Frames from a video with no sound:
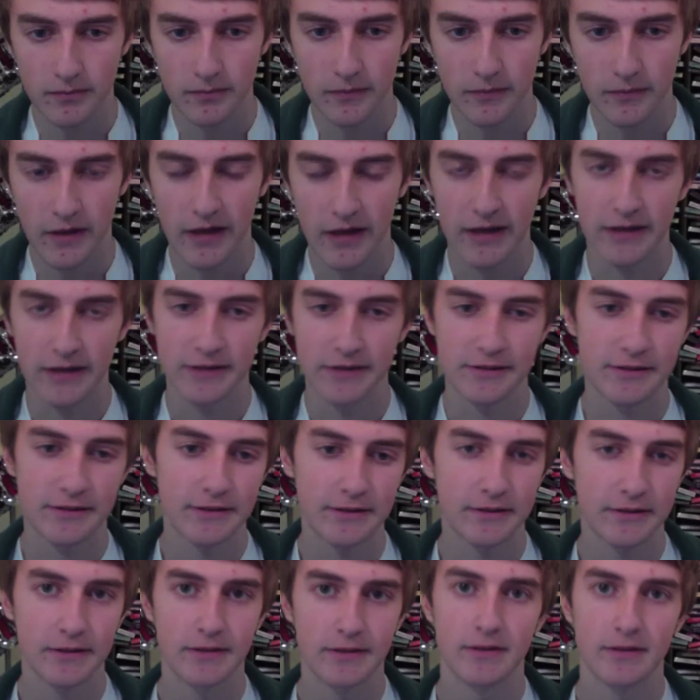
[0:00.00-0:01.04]
Hey guys.
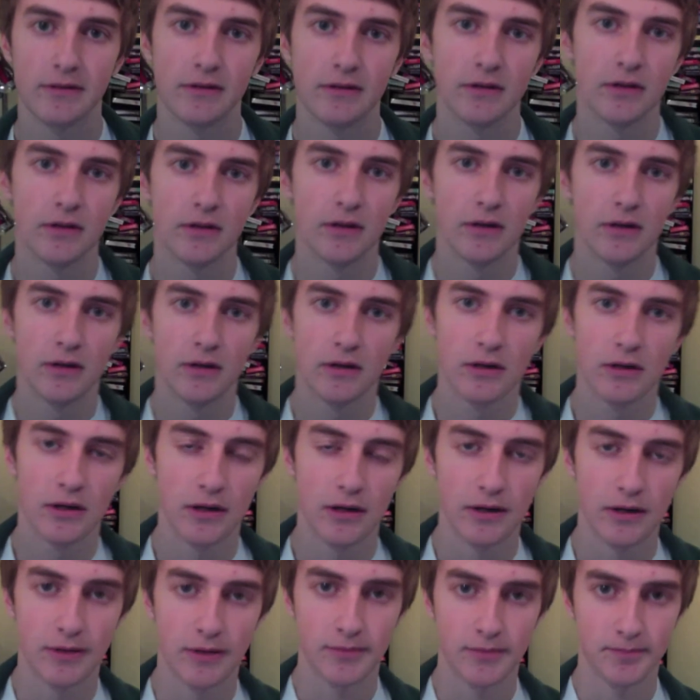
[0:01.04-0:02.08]

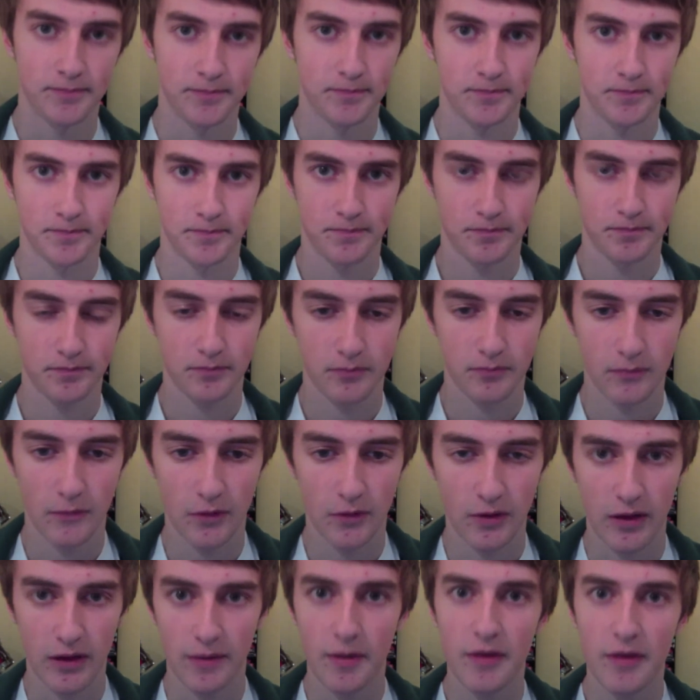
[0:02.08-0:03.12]
Okay,
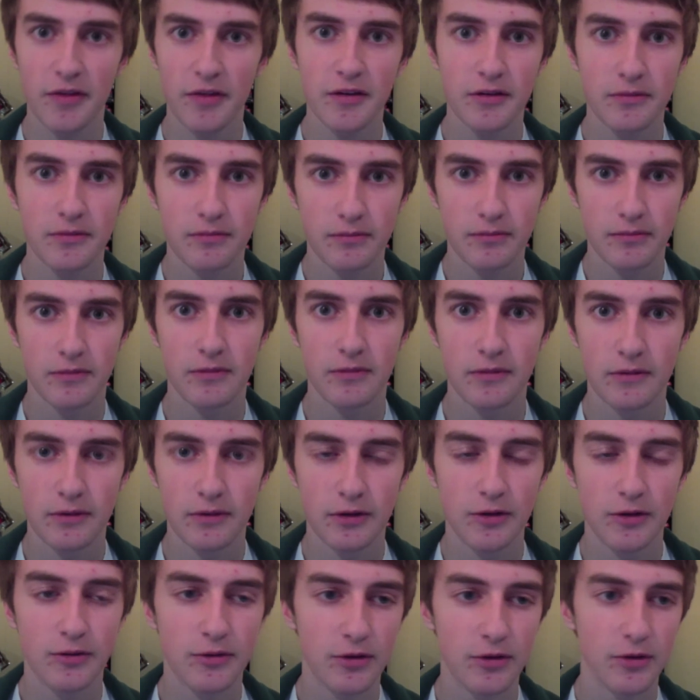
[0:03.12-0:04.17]
about the
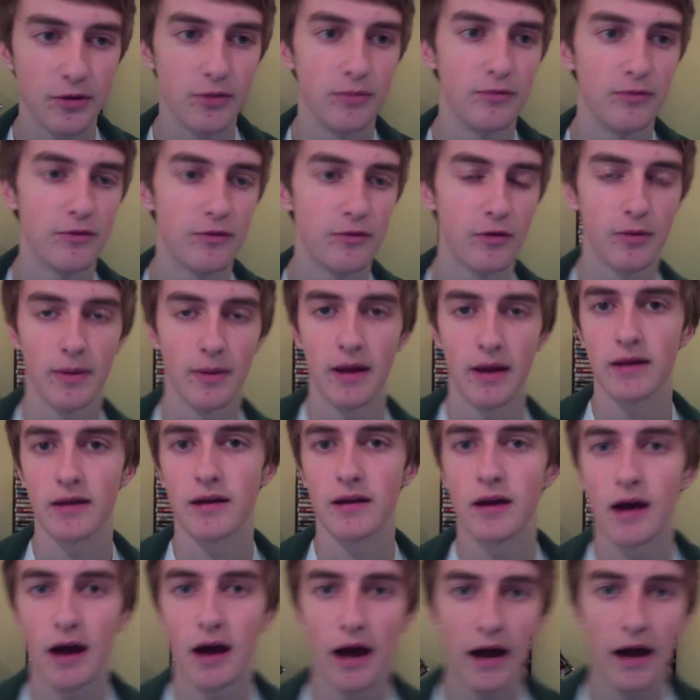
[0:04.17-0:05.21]
YouTube format.
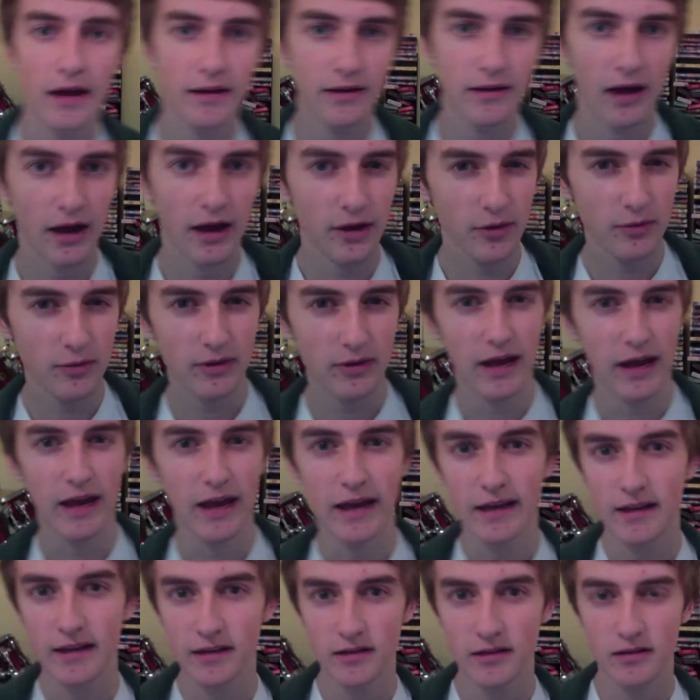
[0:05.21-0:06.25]
I don't
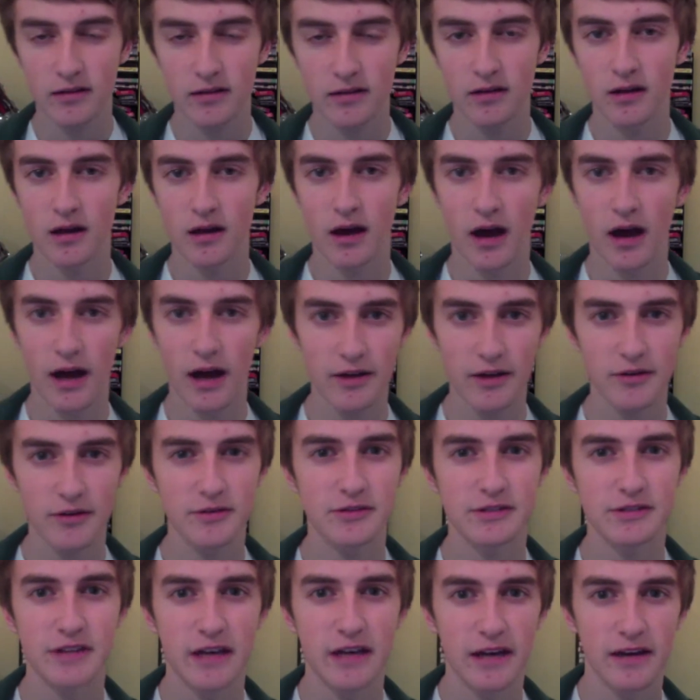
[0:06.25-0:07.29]
hate it. I
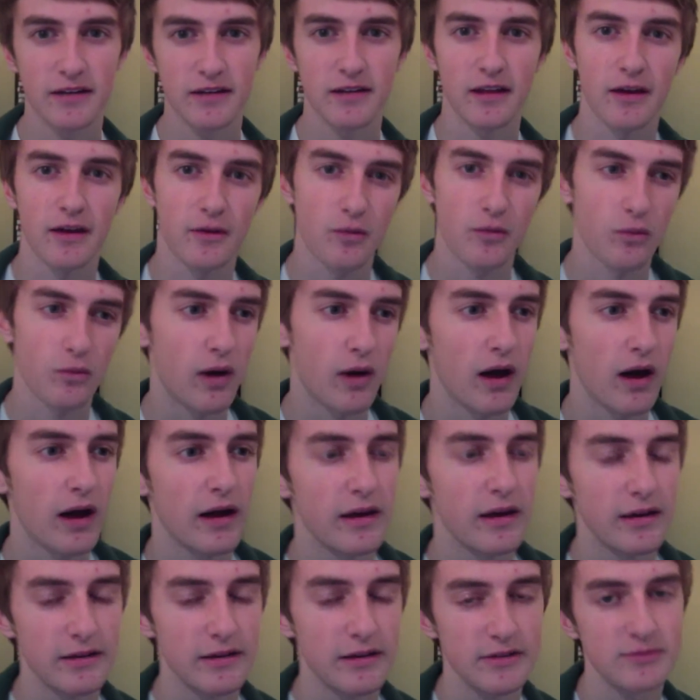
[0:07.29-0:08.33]
understand like why
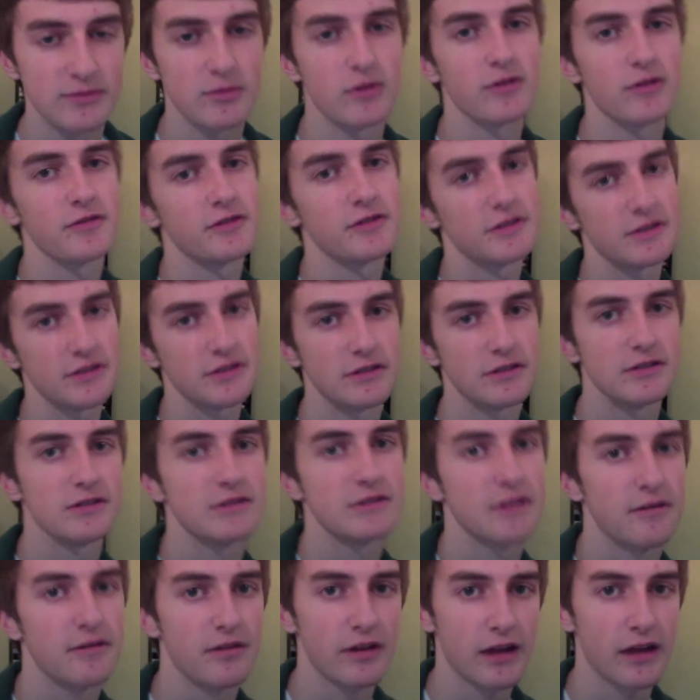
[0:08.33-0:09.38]
it's more efficient and
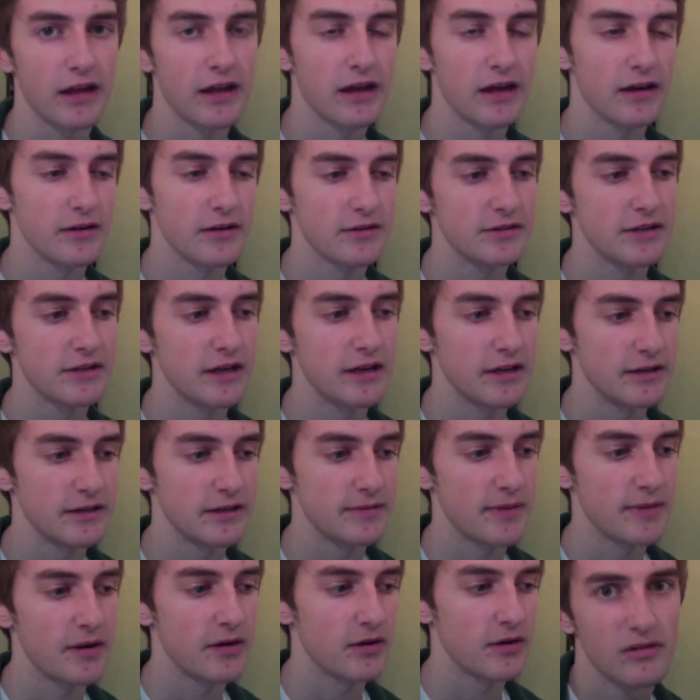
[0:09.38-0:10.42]
stuff like that. I understand it's
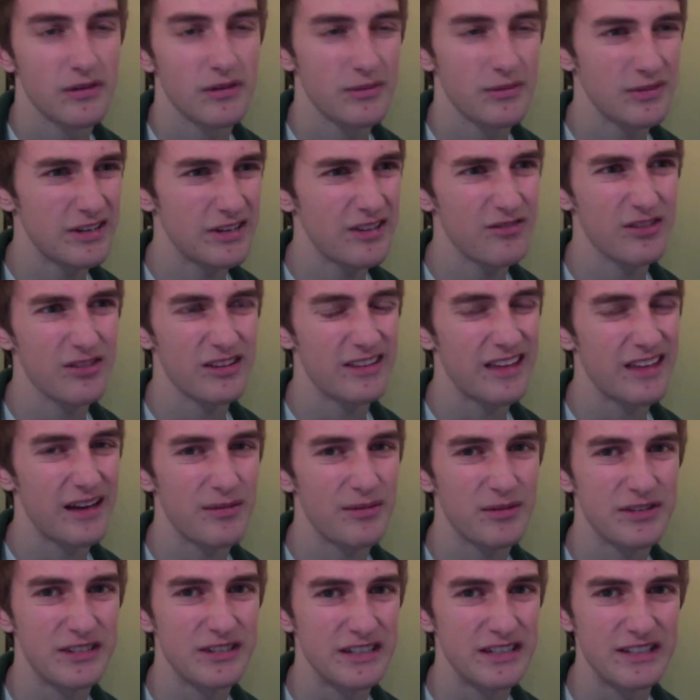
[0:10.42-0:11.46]
better, but it's not really that
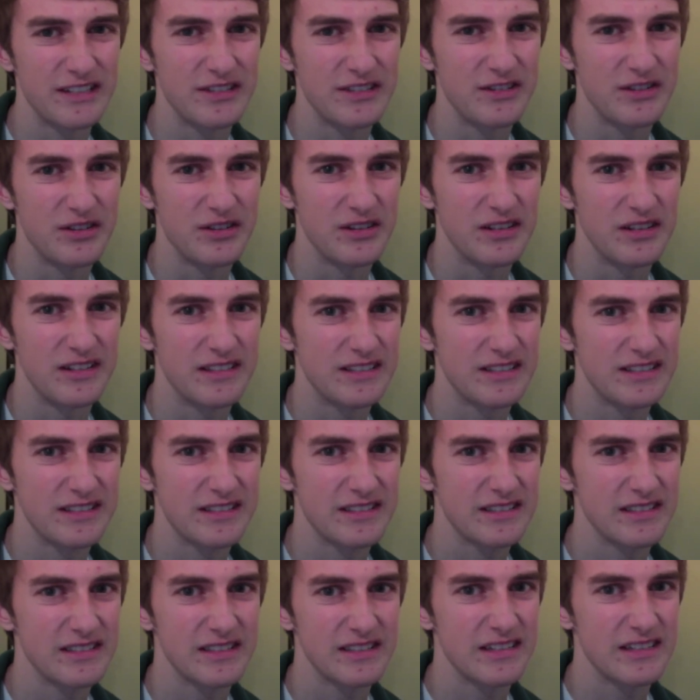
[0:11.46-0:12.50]
much easier.
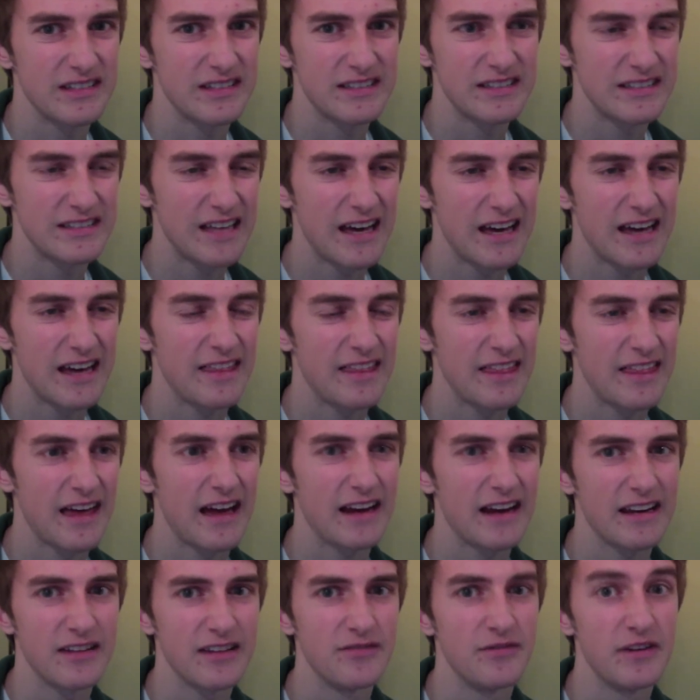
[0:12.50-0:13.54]
It's not
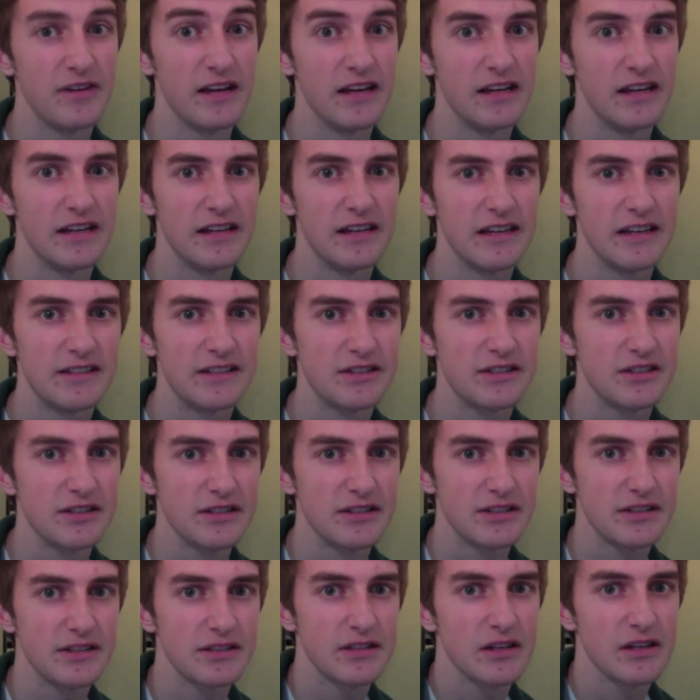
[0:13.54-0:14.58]
that convenient. It's
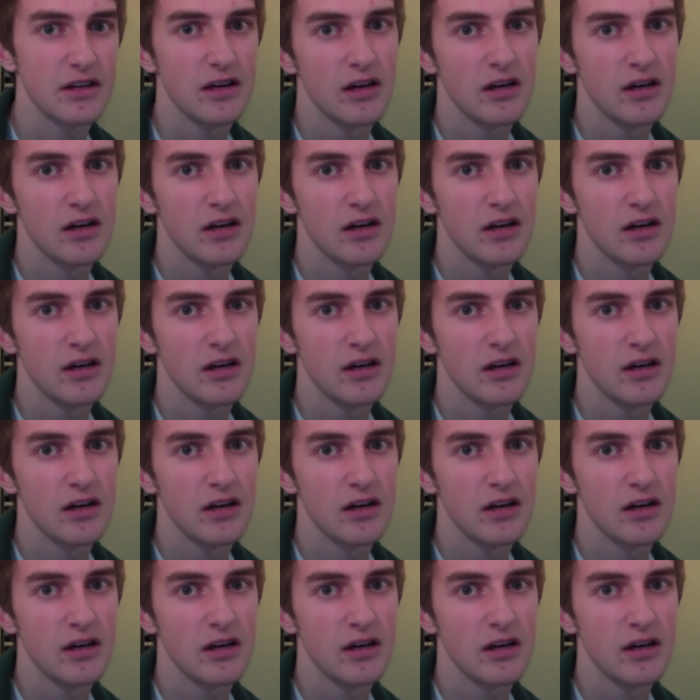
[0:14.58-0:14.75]
just